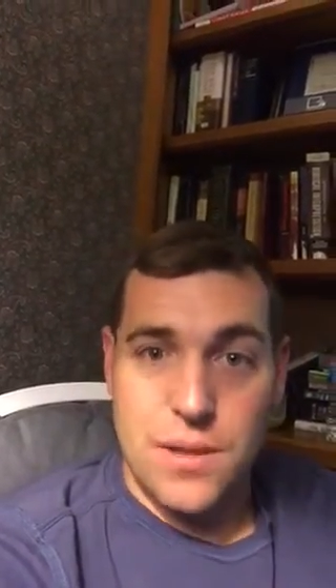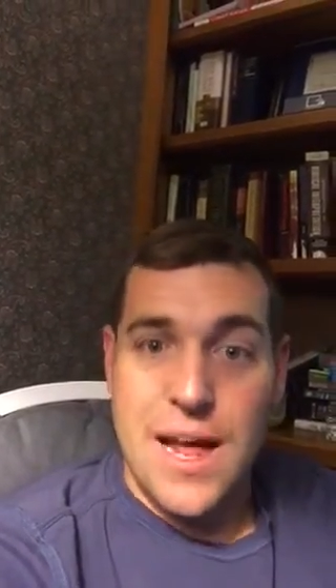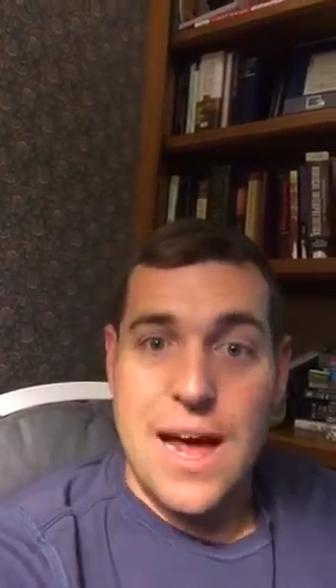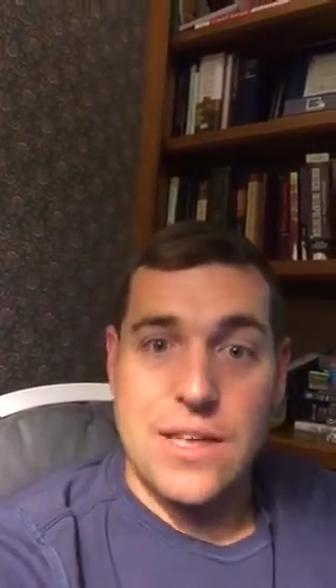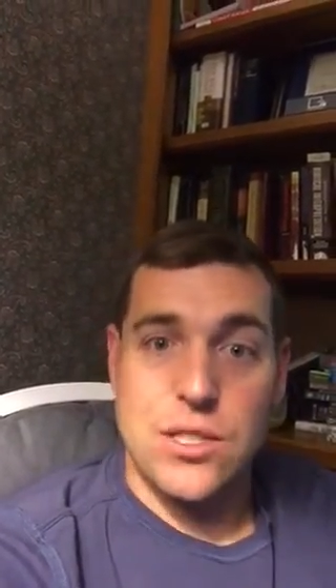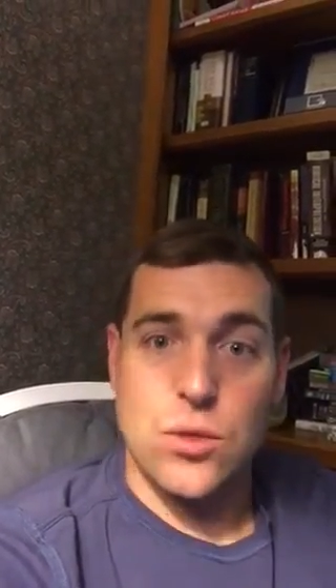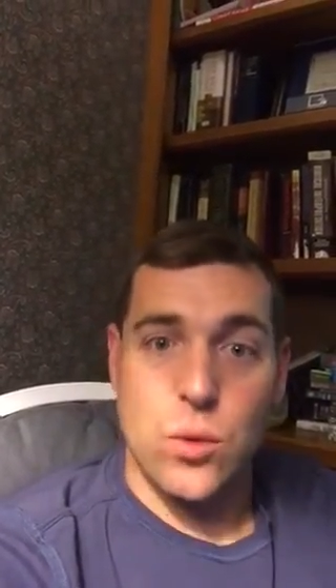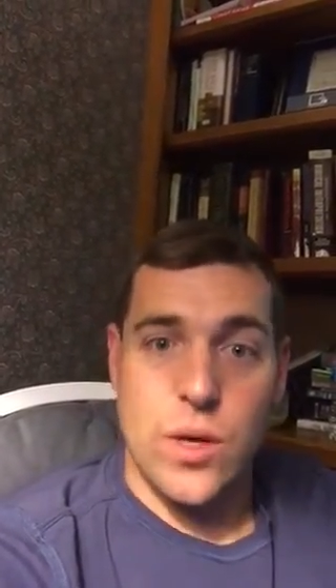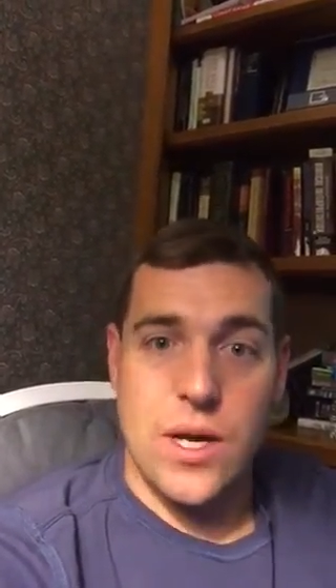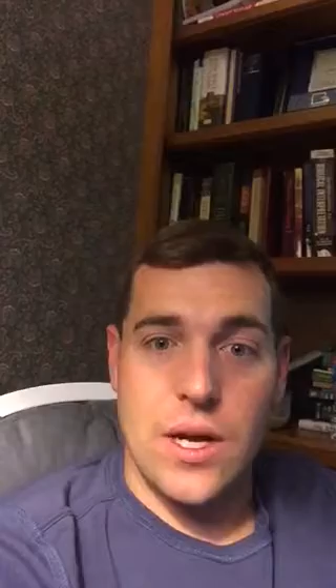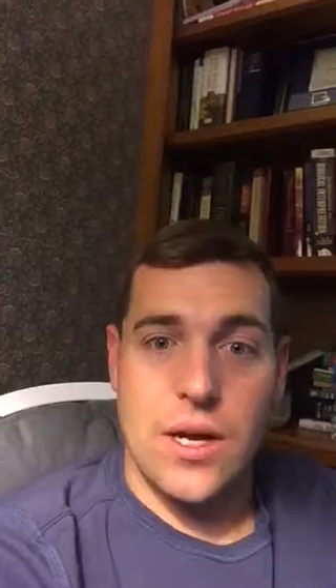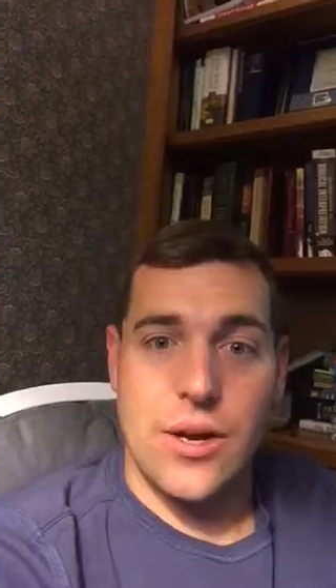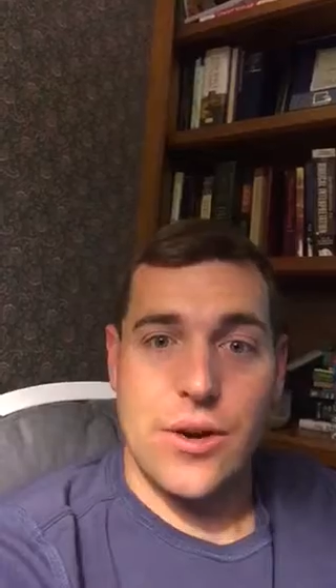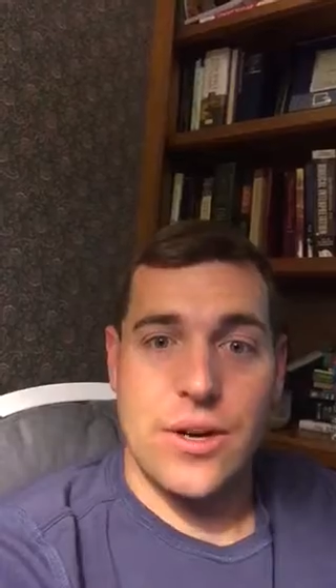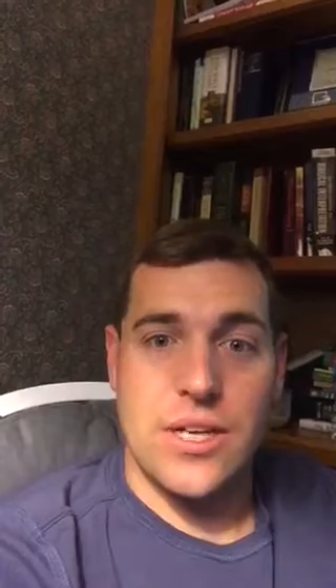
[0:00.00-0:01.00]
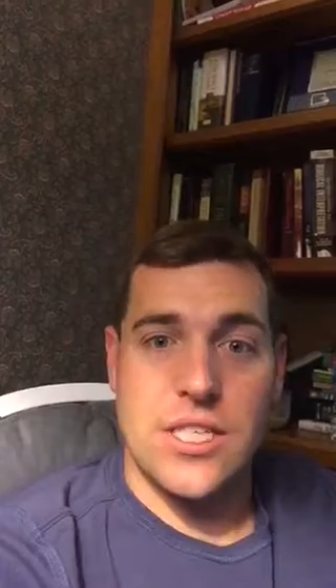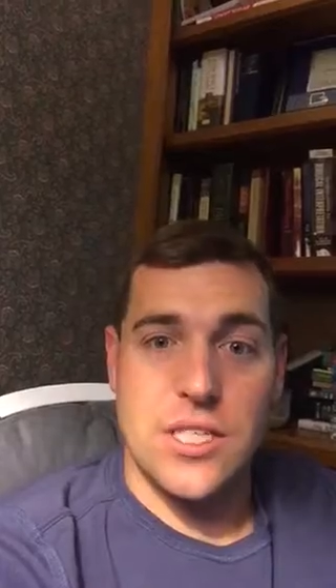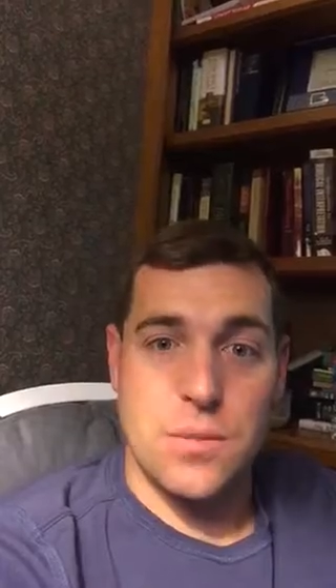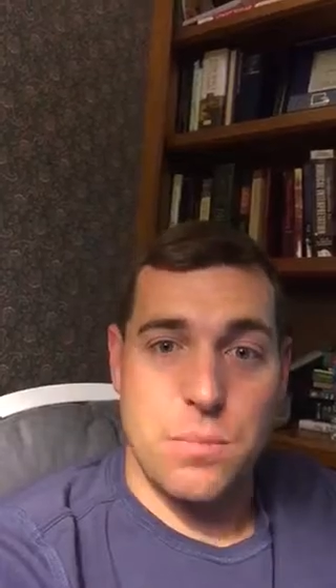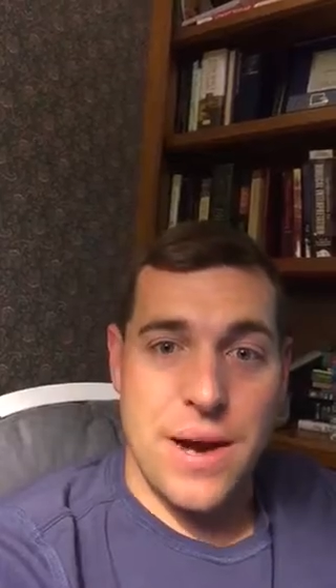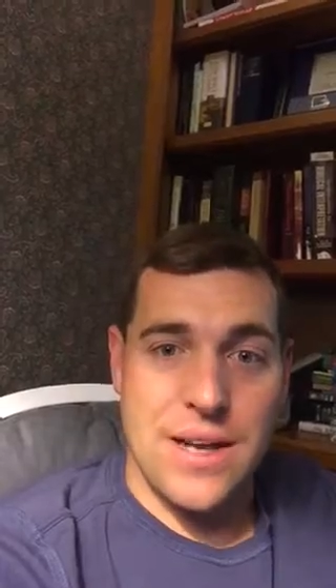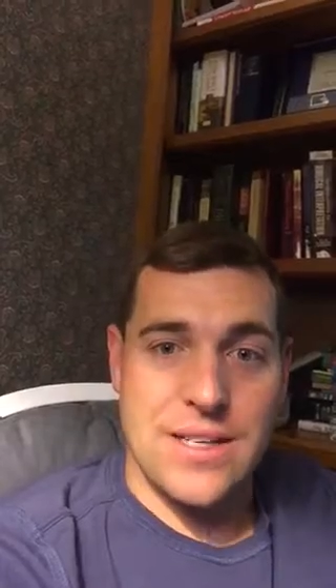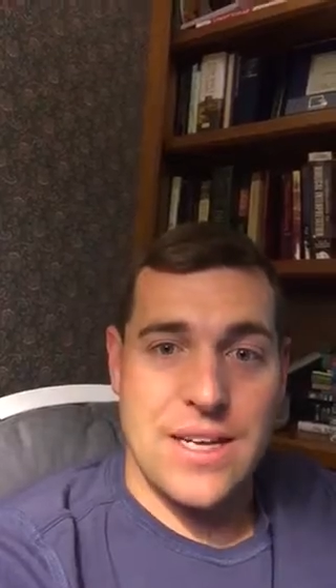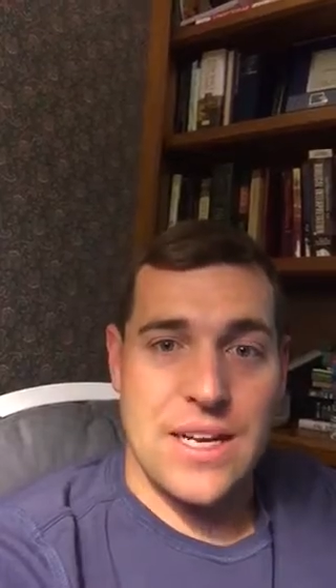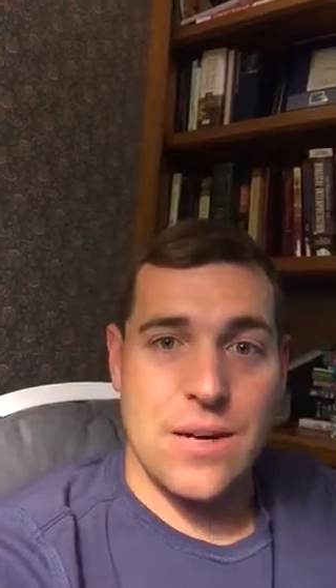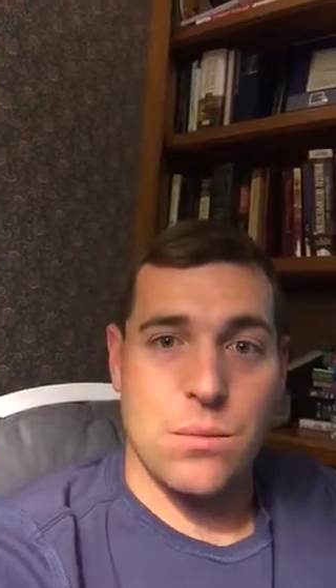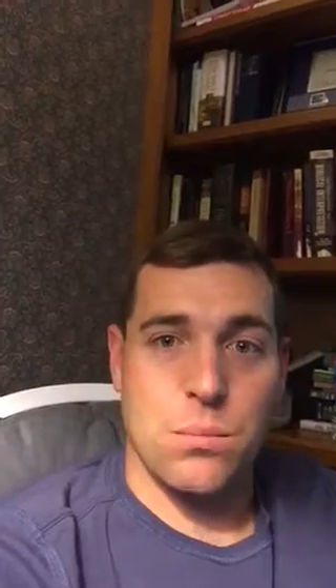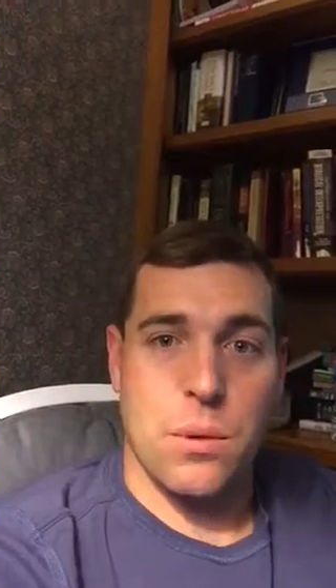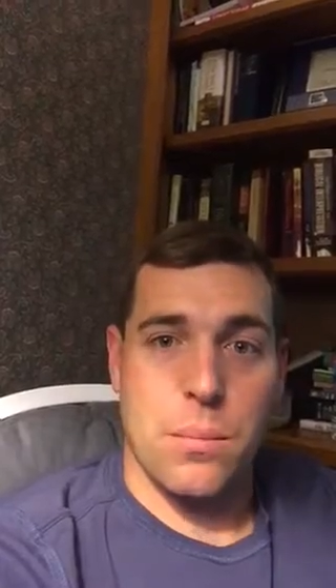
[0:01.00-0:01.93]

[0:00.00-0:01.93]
last week and you're expecting and